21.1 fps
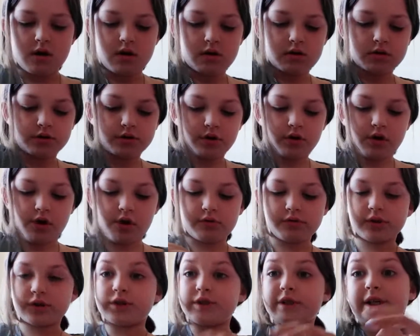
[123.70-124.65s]
So I'll
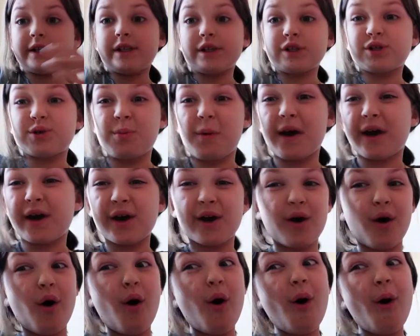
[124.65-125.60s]
just need this to make it
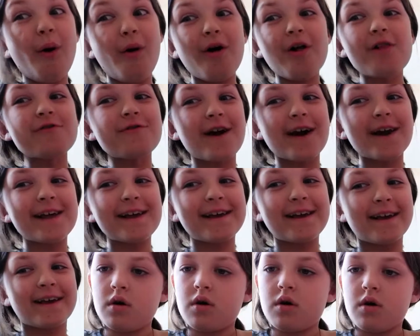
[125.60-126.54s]
all
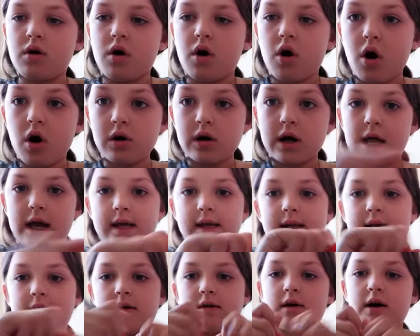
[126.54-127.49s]
ready. Okay,
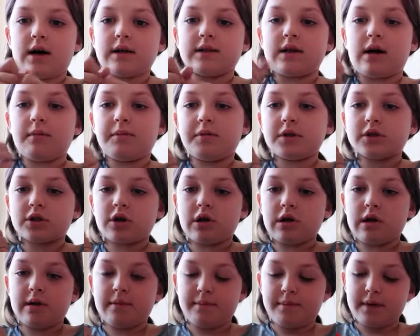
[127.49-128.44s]
now, guys, I'm just going
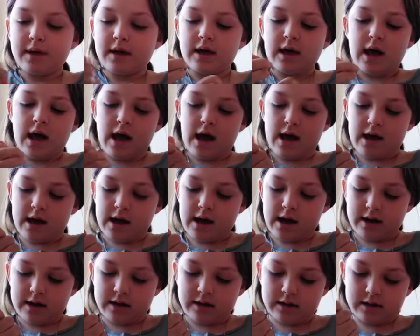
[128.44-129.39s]
to be
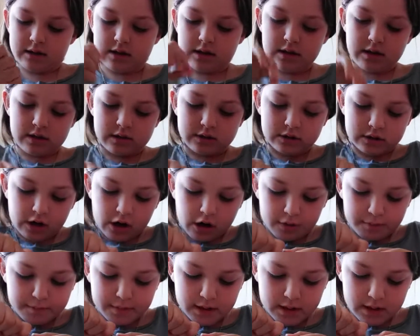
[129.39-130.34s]
adding the
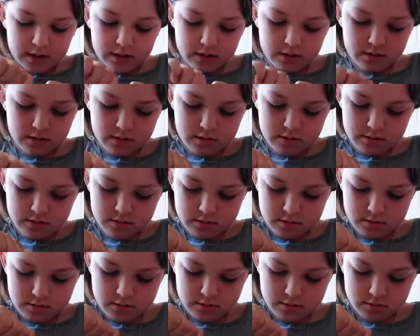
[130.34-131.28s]
Sharpie.
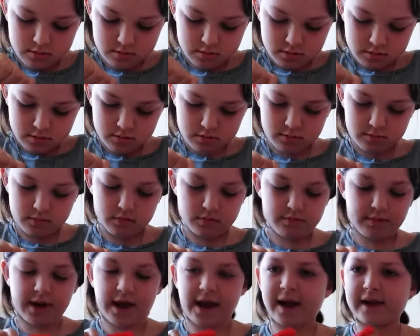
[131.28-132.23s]

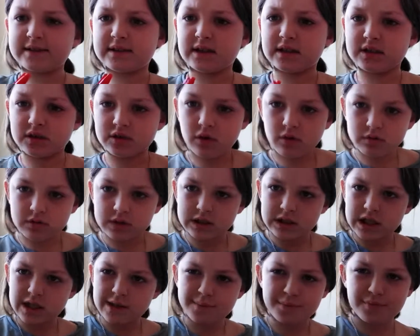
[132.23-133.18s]
My hands are so
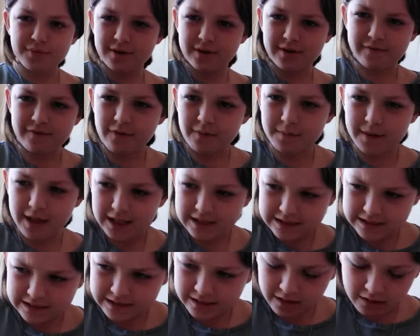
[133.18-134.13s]
slippery from that
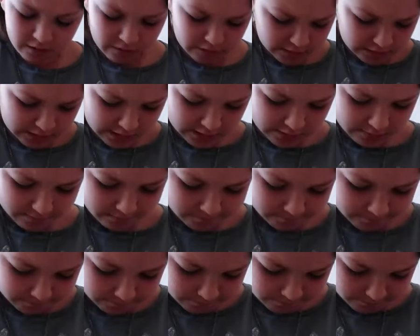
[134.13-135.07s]
slime.
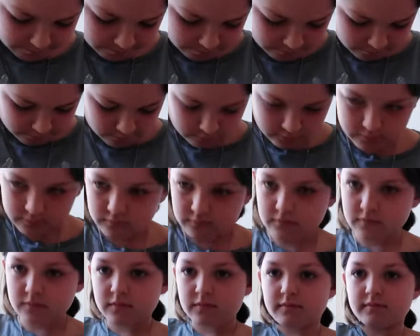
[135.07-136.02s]

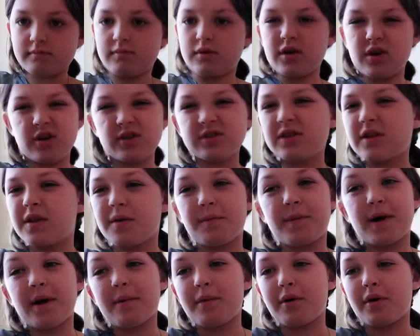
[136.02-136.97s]
Because of the
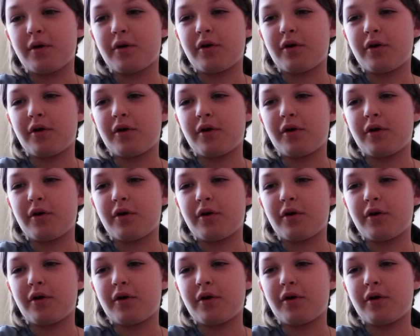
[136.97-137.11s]
baby oil.